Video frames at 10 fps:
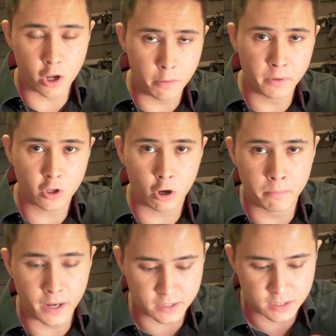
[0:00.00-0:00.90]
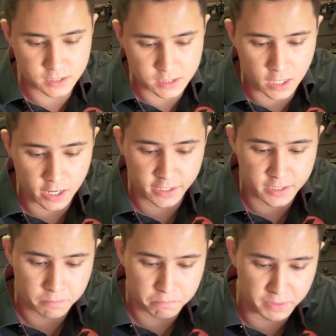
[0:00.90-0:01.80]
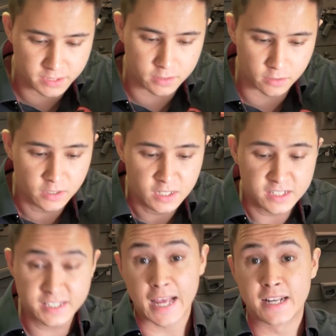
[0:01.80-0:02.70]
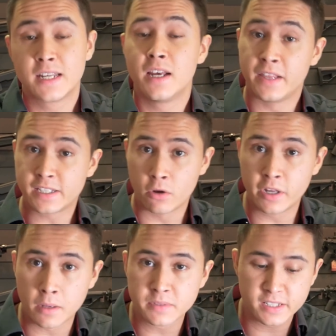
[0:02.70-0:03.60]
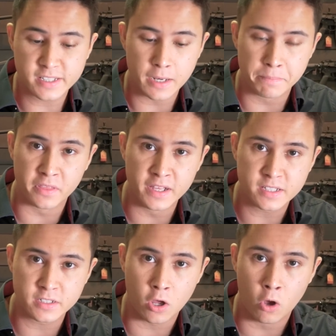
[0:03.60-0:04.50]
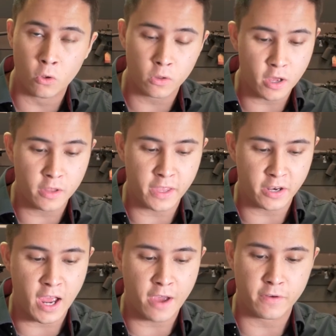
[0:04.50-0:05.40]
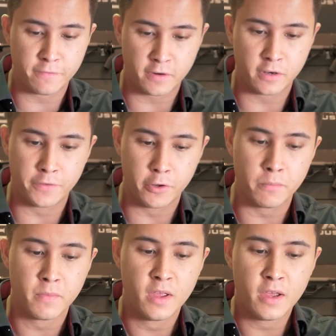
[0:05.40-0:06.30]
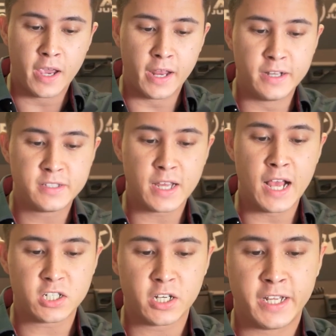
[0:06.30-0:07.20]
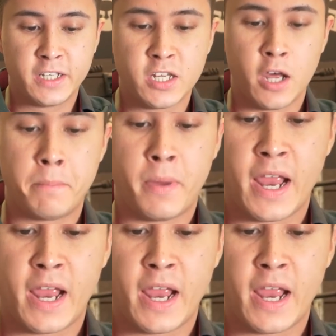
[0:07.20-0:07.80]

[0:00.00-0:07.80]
Urban Combat Slide Pistol set. This only comes as a set, but this is a whole gun that you have in front of you. It is actually done by